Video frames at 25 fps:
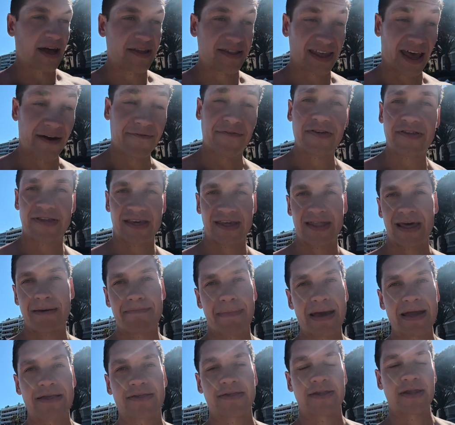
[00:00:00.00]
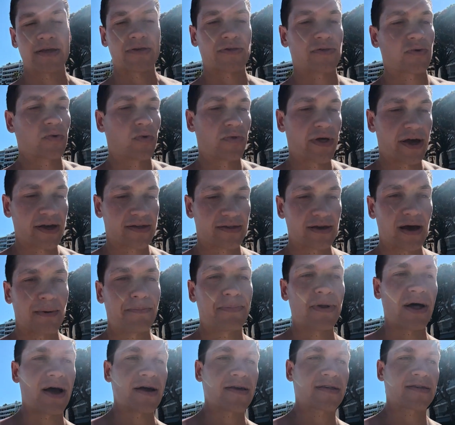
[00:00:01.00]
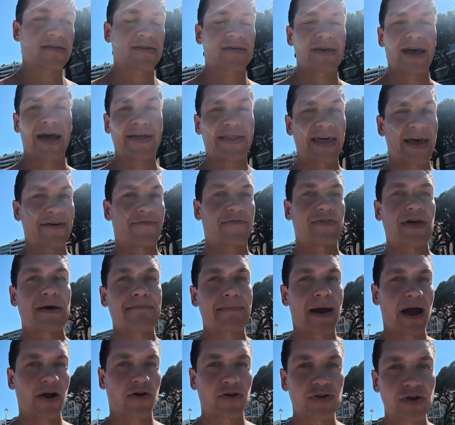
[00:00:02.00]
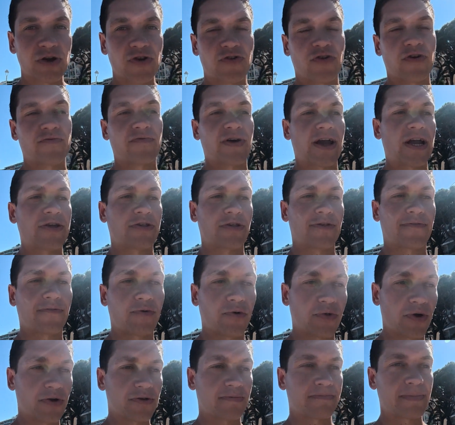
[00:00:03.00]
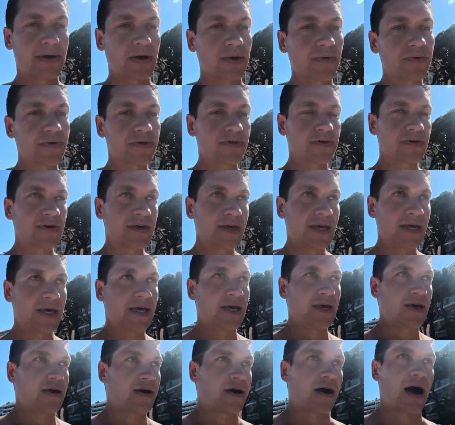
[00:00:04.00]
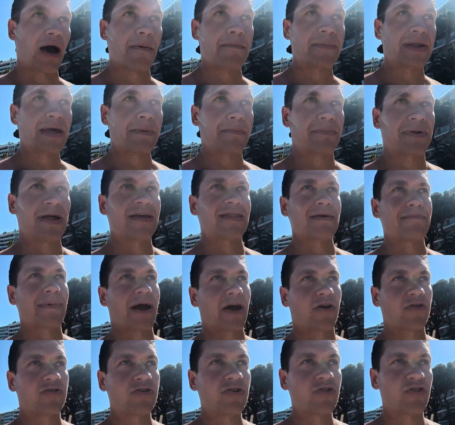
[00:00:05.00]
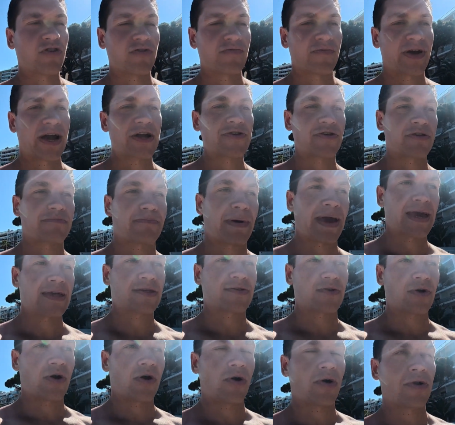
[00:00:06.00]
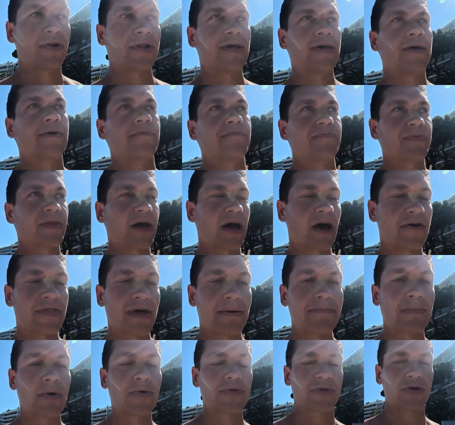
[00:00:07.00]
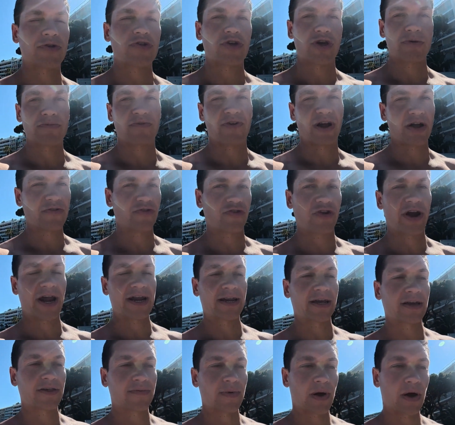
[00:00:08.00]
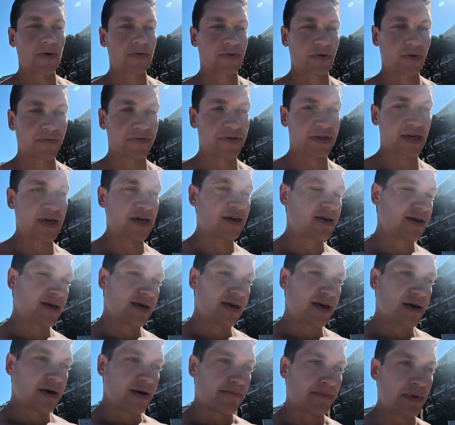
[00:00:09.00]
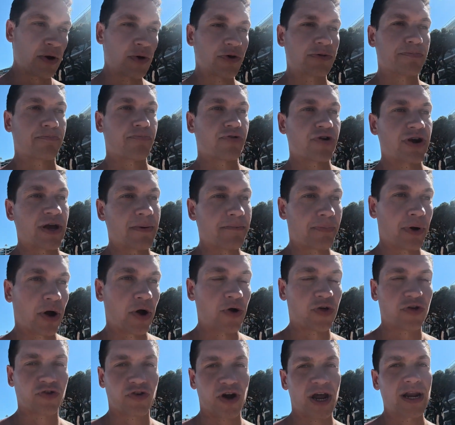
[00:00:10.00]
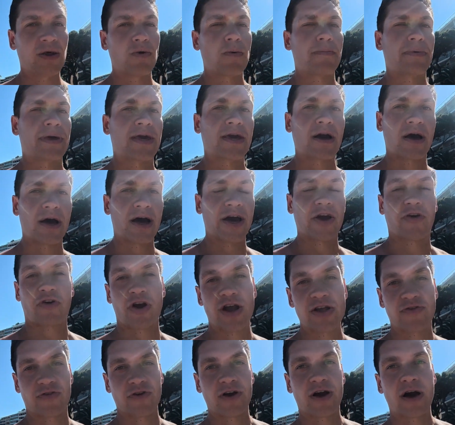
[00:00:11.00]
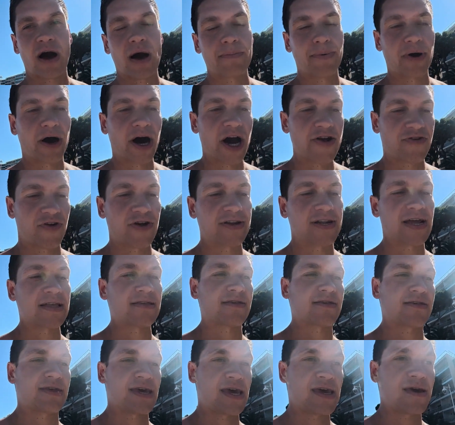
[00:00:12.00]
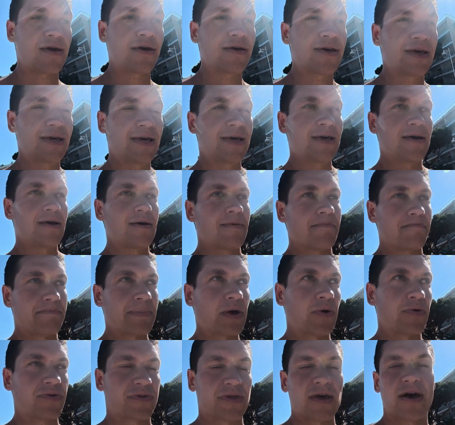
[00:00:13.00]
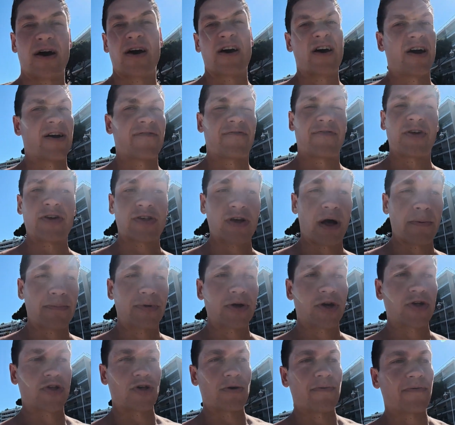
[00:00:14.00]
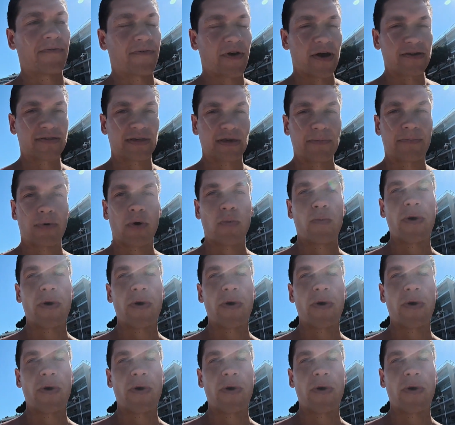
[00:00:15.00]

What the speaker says: deficit, their maintenance, or their surplus, and therefore their macronutrient ranges for those meals. I manipulate the macronutrient ranges based on their meals consumed around training as well. So obviously, meals pre and post training would be greater in carbohydrate density. Meals that, for example, are consumed first thing upon